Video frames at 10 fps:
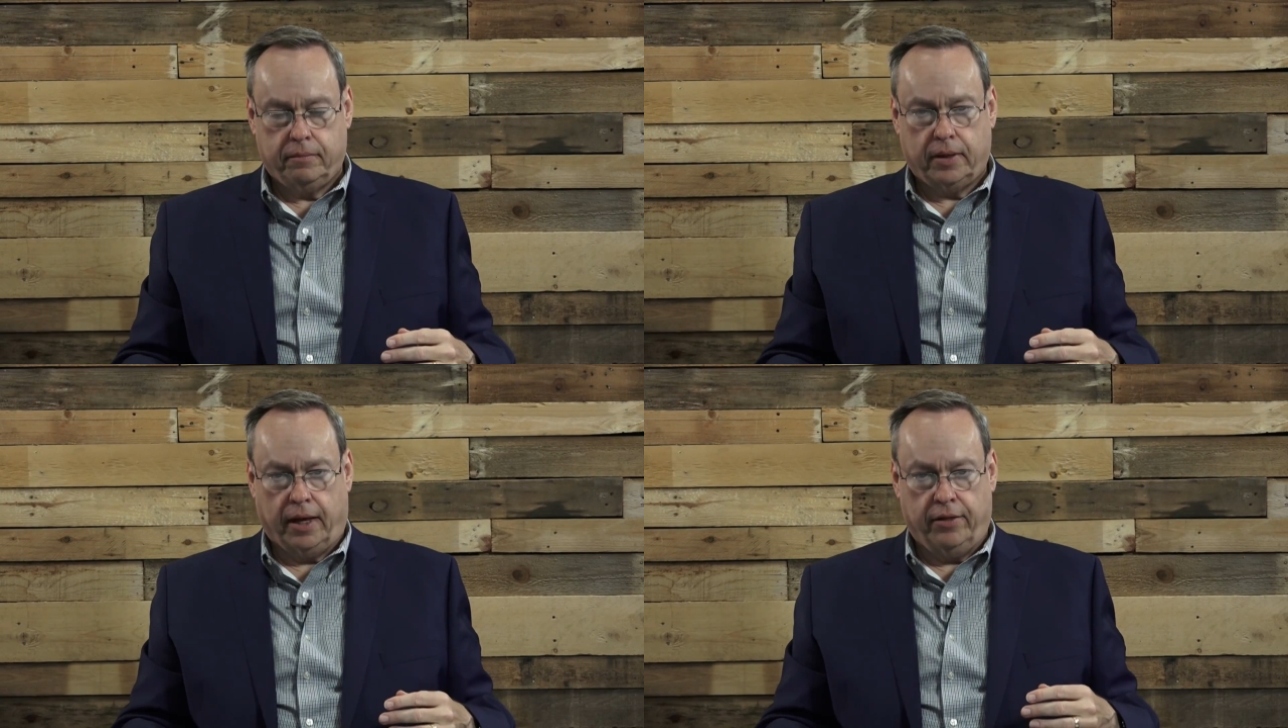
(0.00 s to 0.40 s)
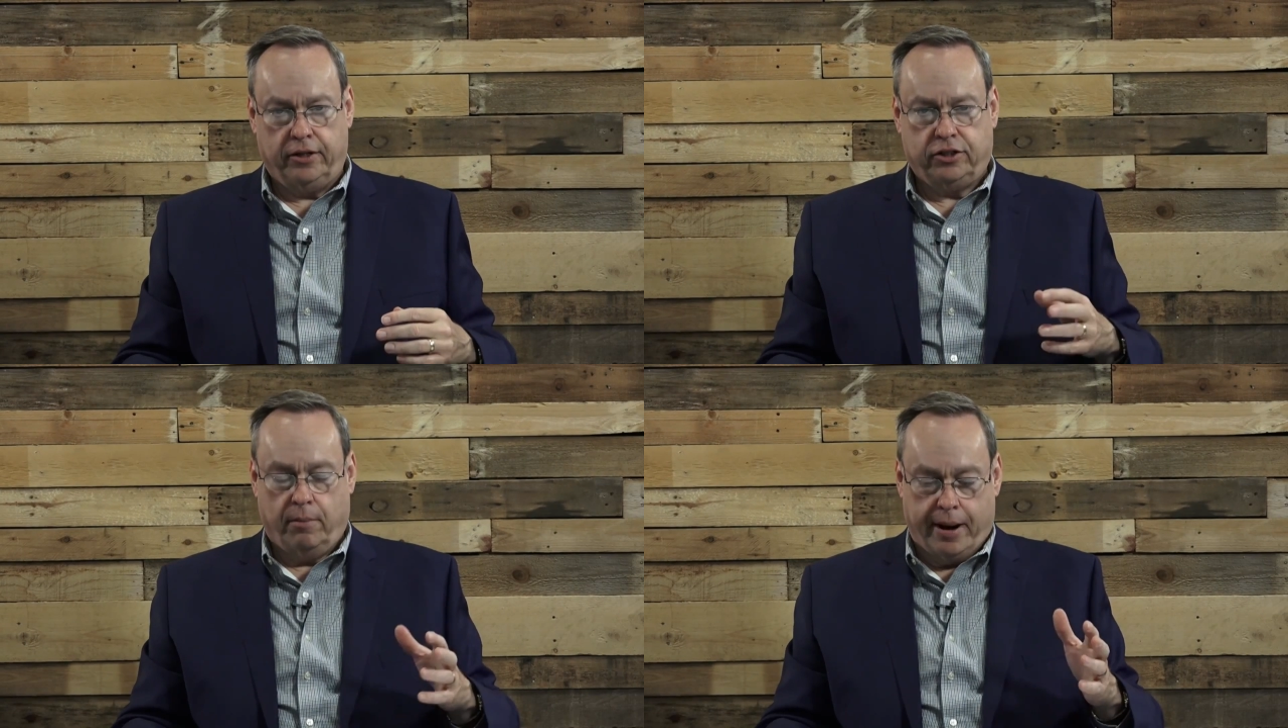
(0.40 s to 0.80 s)
And then he's
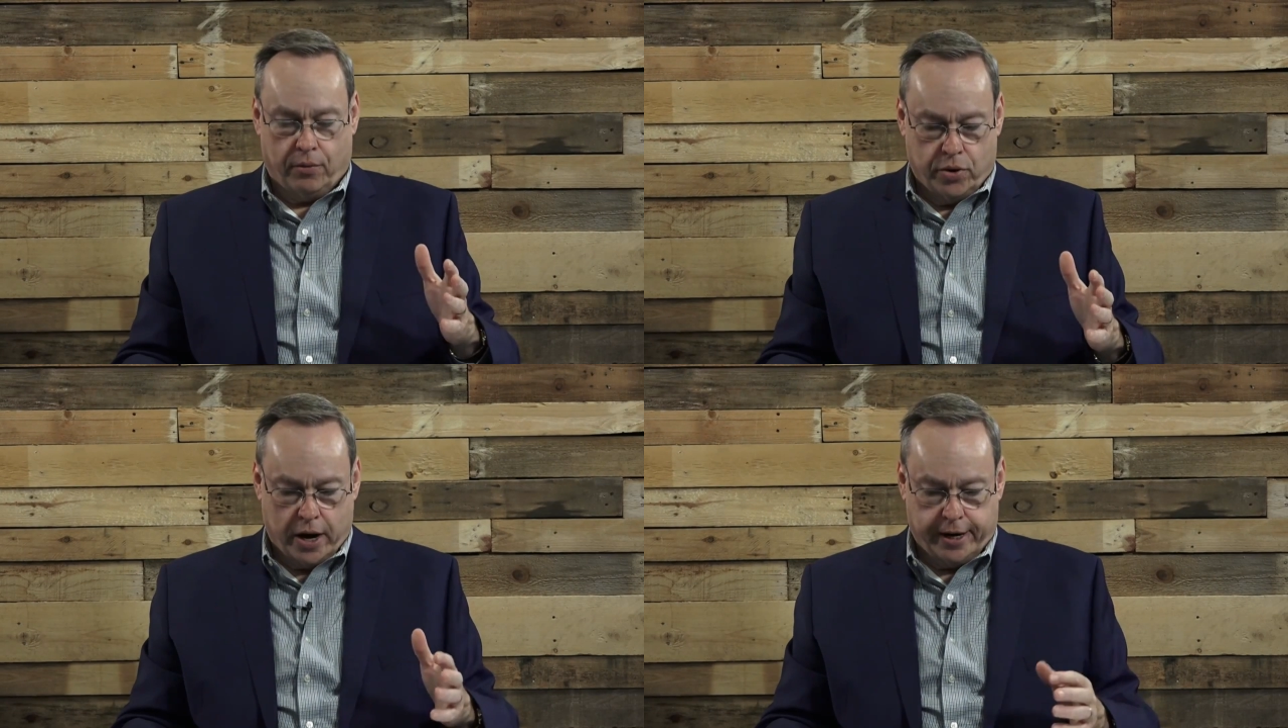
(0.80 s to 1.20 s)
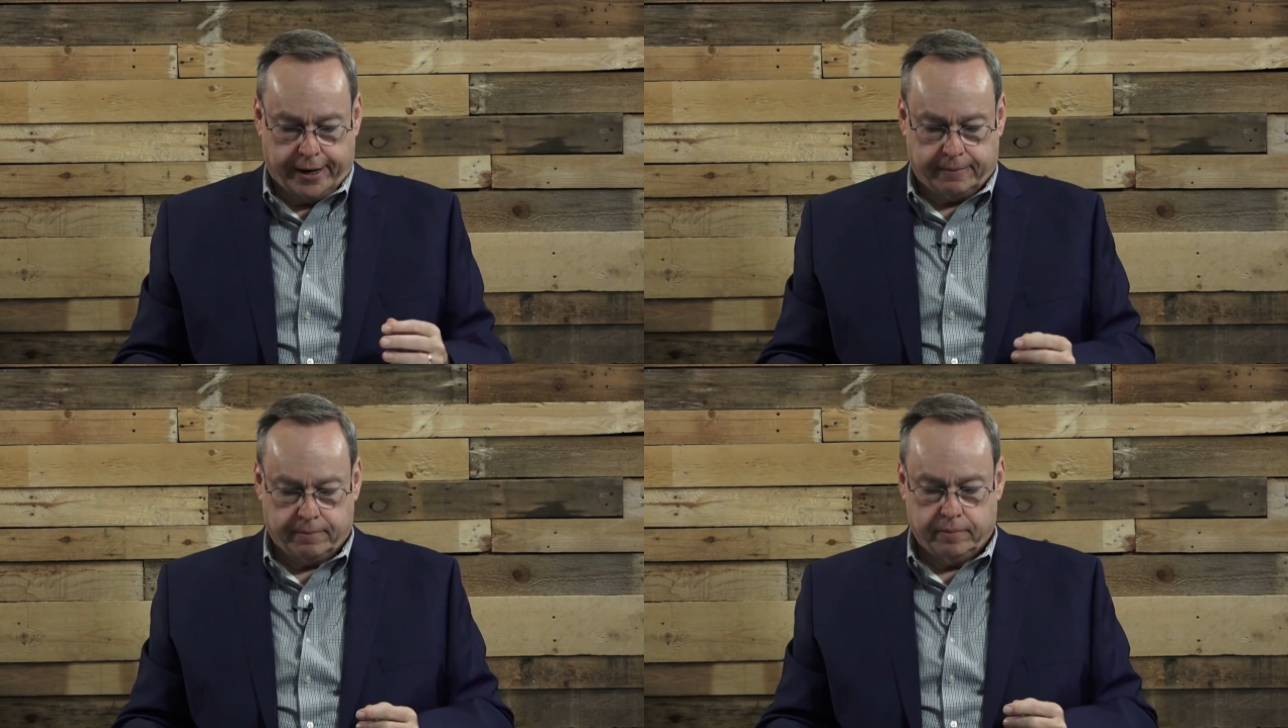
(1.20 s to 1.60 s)
talking about
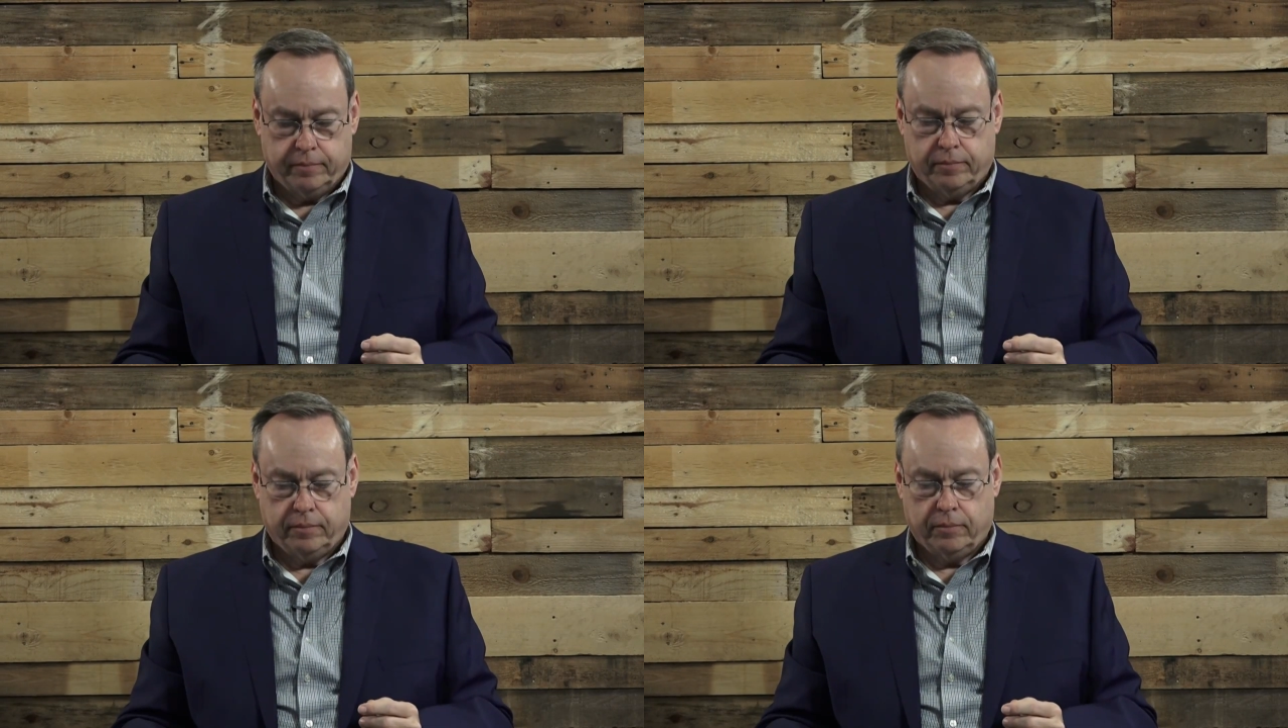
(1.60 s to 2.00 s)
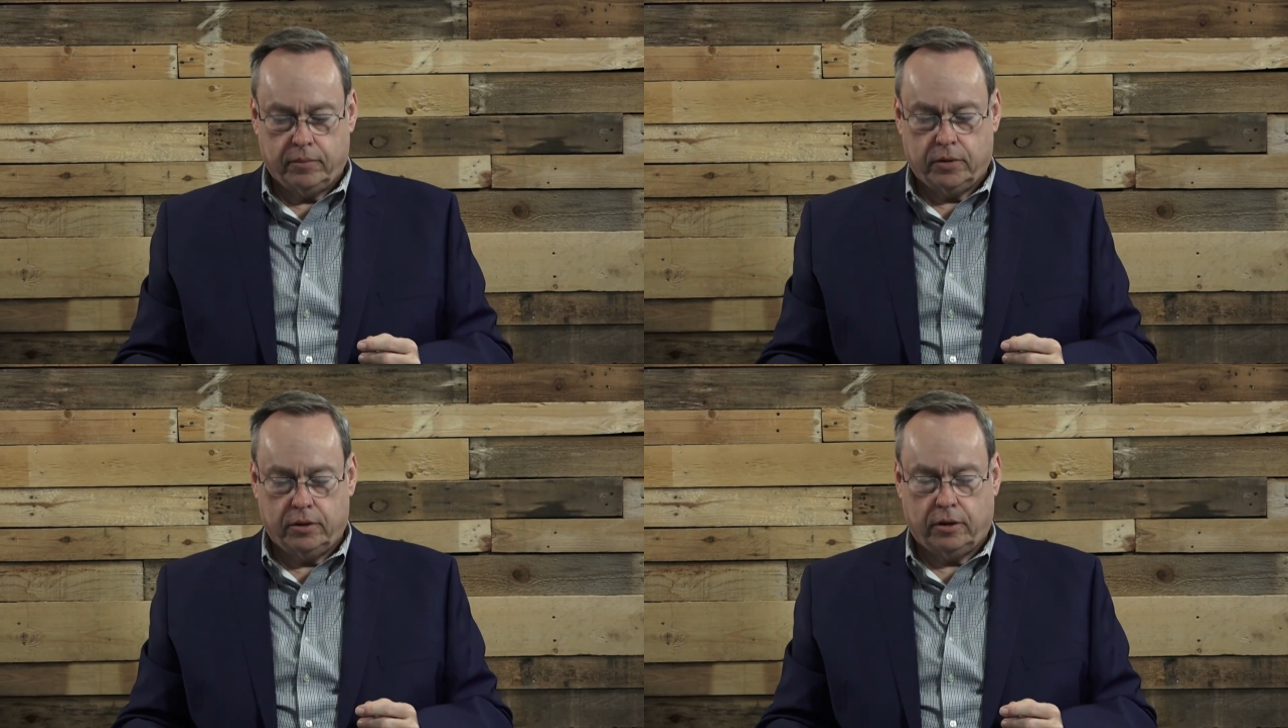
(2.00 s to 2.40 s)
running.
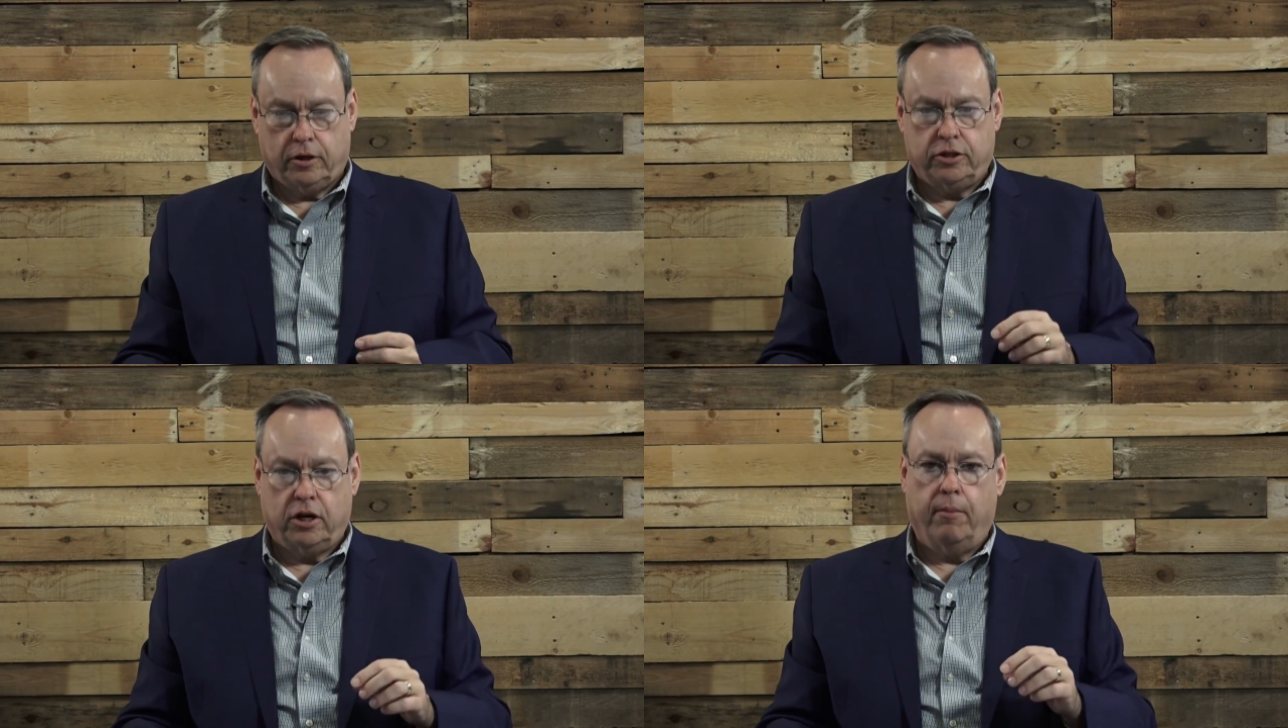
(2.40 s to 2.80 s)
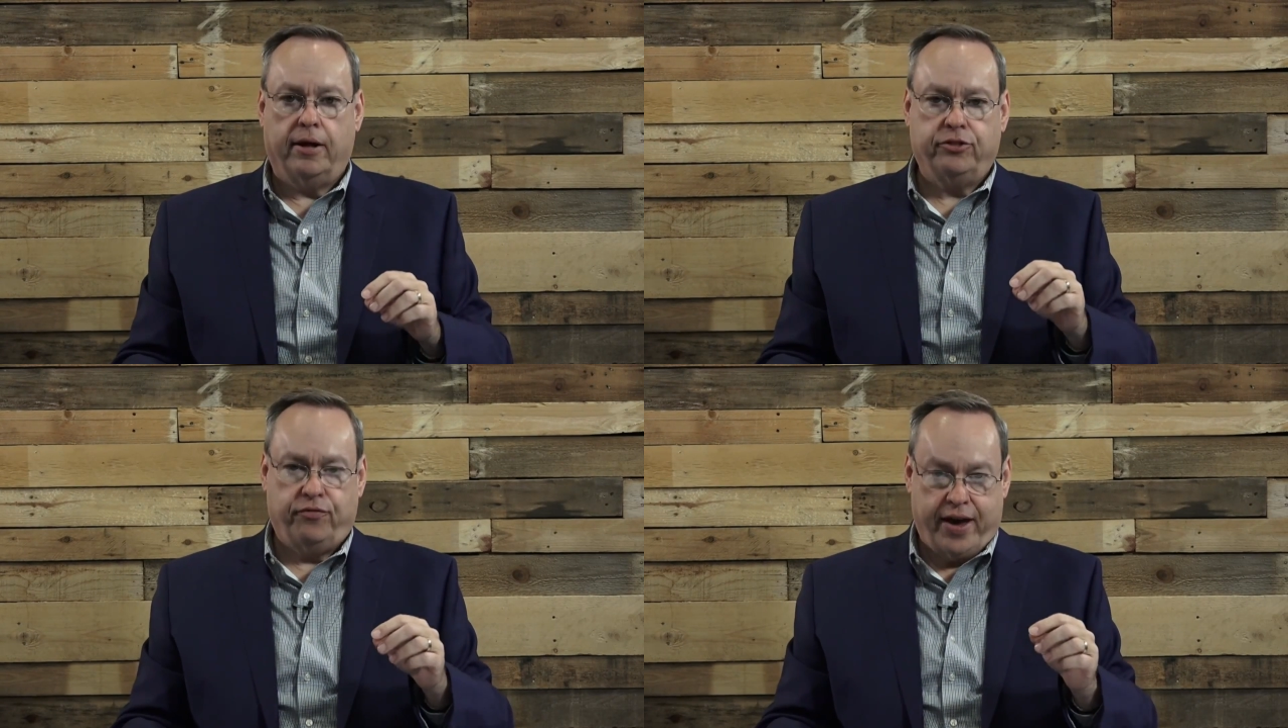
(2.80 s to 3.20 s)
He's talking
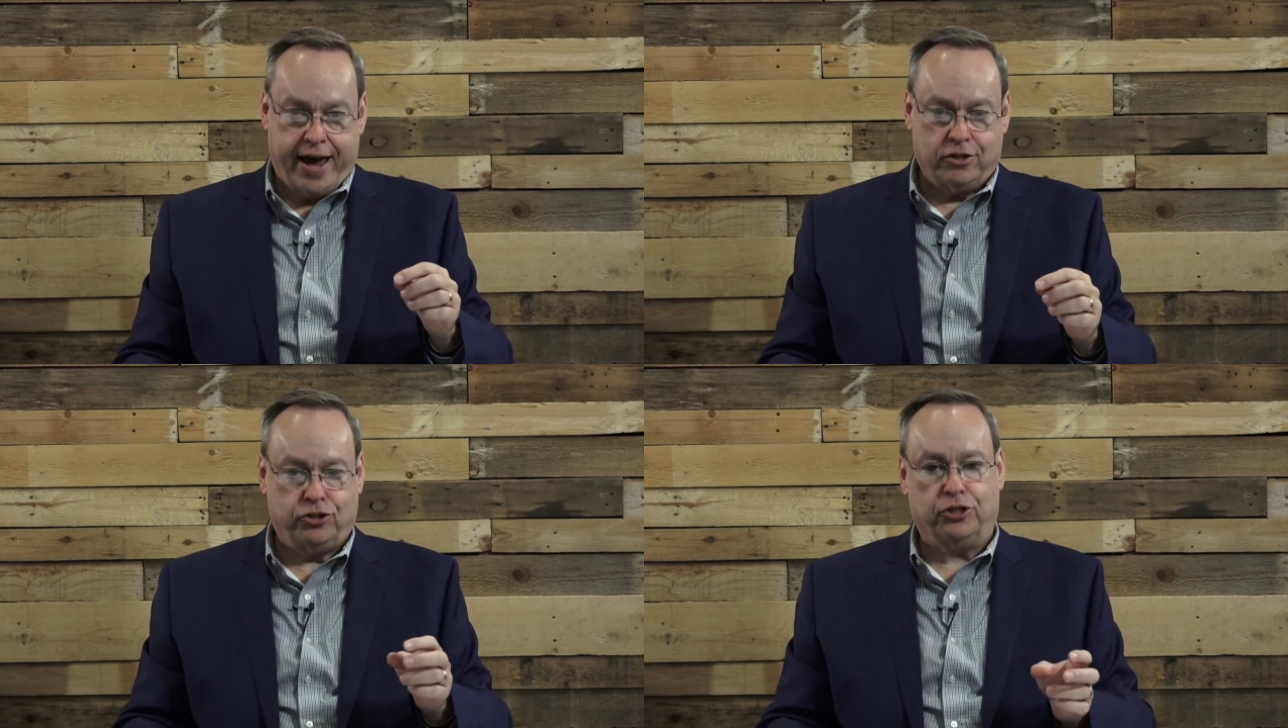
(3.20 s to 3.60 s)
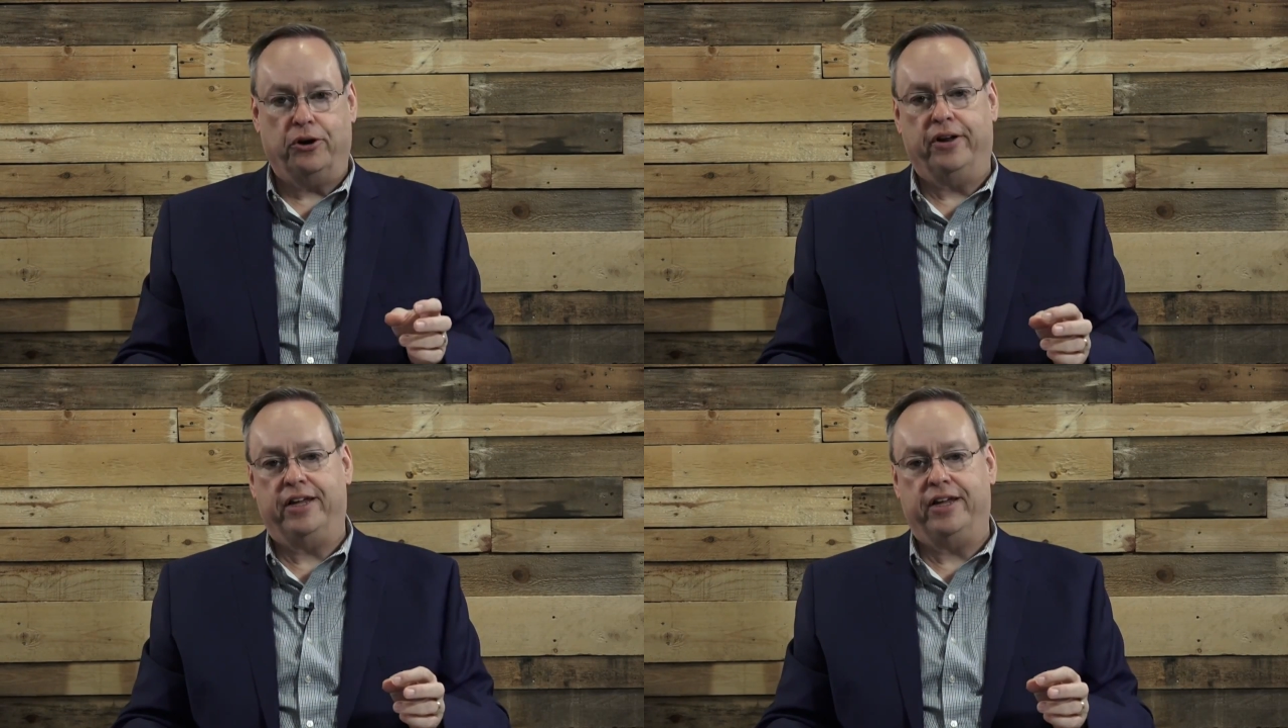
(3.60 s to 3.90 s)
about the fast journey.